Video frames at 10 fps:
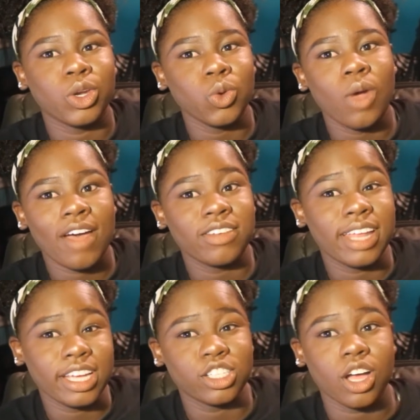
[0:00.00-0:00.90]
do have a
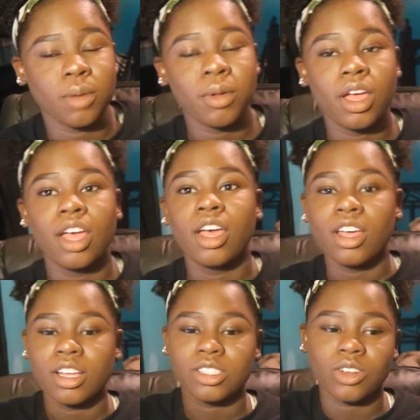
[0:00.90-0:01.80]
day job.
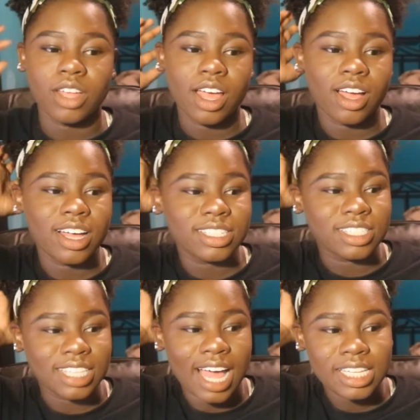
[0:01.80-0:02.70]
So yeah, guys,
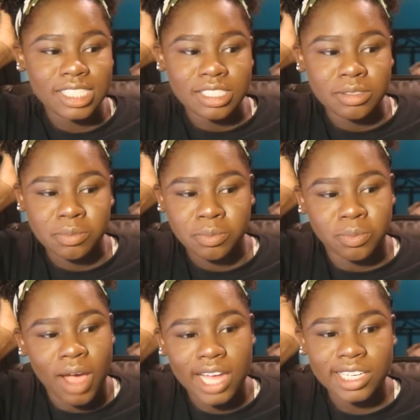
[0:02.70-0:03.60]
that's
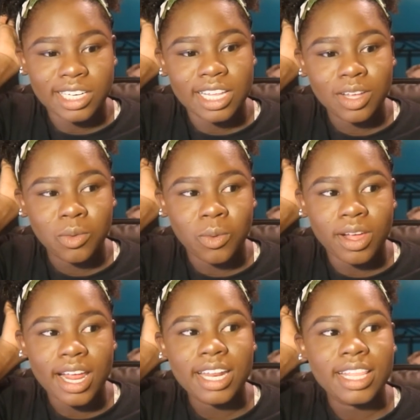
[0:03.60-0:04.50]
practically
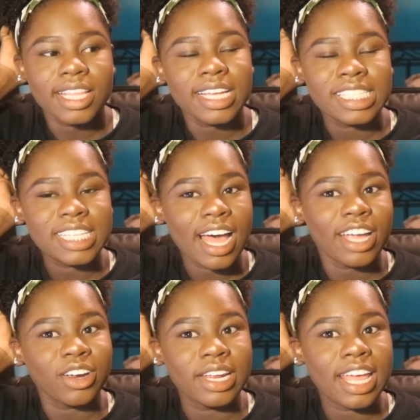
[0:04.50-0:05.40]
what I did the
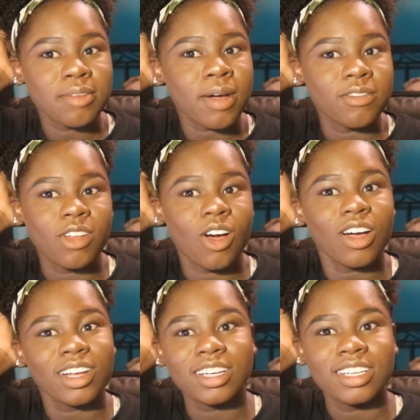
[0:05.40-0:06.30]
entire day of my
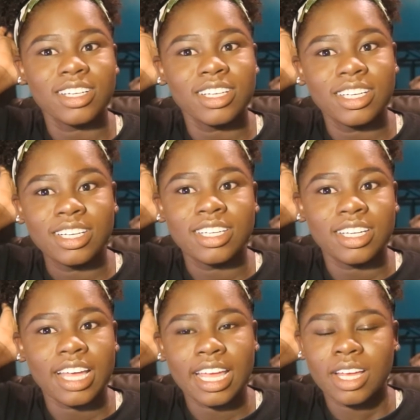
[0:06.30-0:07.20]
vlog.
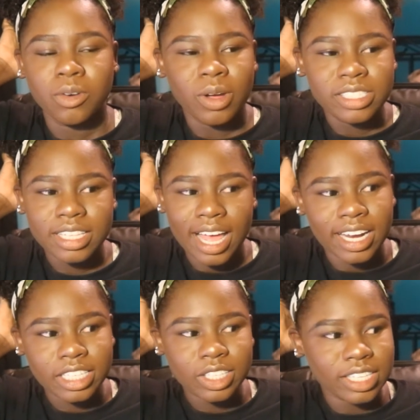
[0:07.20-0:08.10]
Wasn't that
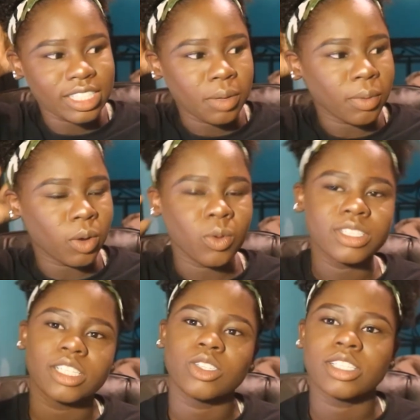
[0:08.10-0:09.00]
interesting, but it was
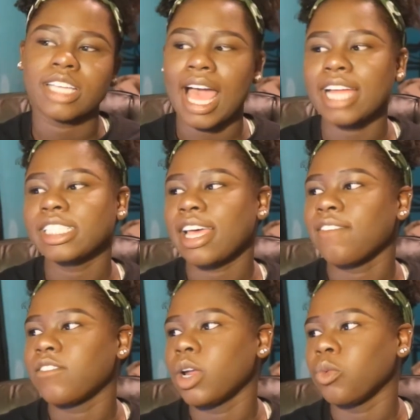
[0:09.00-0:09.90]
interesting. I just
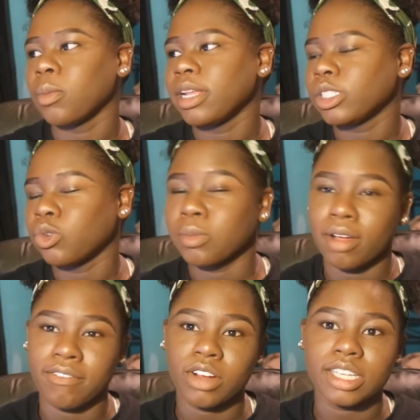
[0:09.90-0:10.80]
have fun reminiscing with my
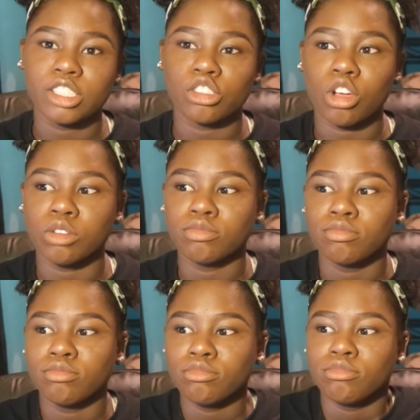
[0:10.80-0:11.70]
friends, so
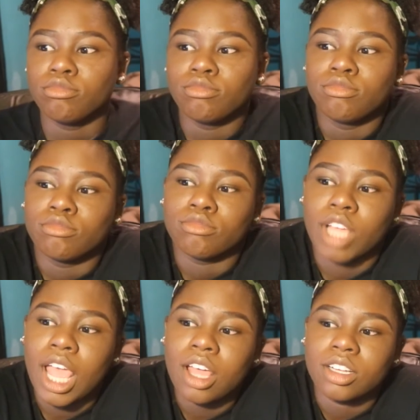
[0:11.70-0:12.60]

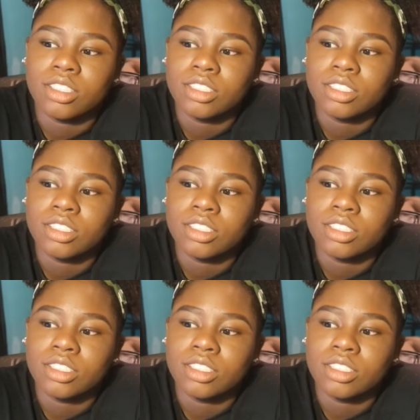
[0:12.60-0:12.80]
yeah,